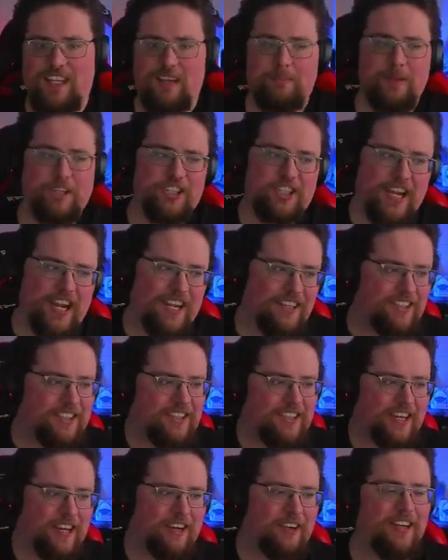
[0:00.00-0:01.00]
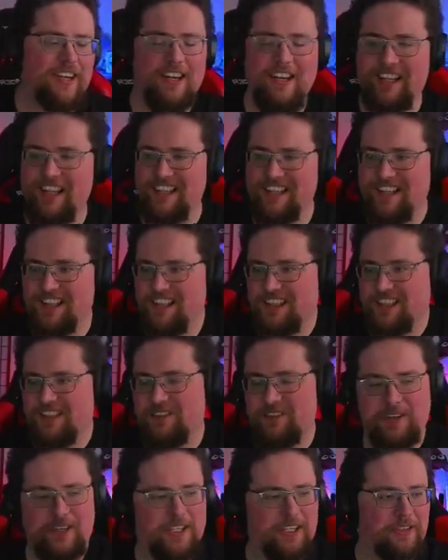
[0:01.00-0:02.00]
But Chandler's here. You know, that deleted
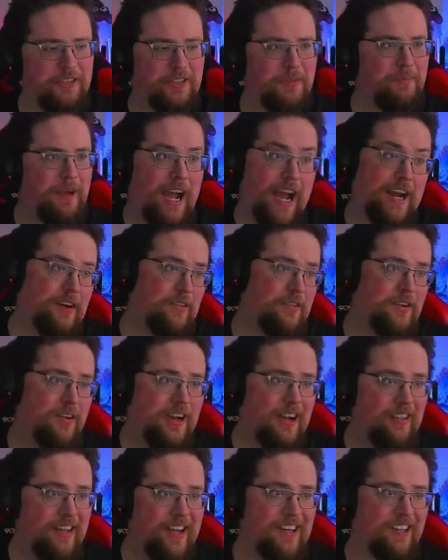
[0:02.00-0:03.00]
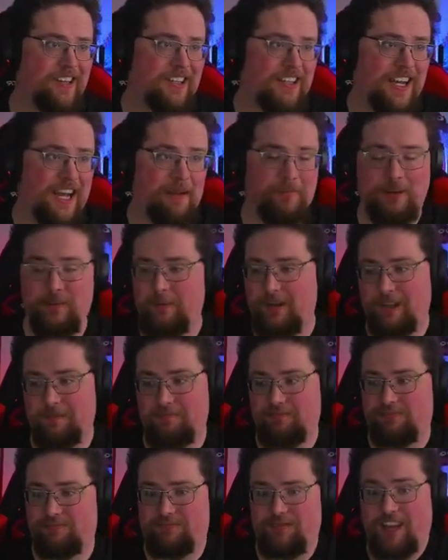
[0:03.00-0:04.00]
the right YouTube. I don't know how that alert happened, but
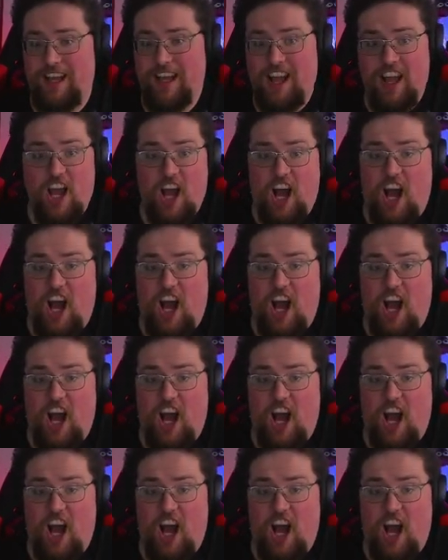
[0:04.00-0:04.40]
pff,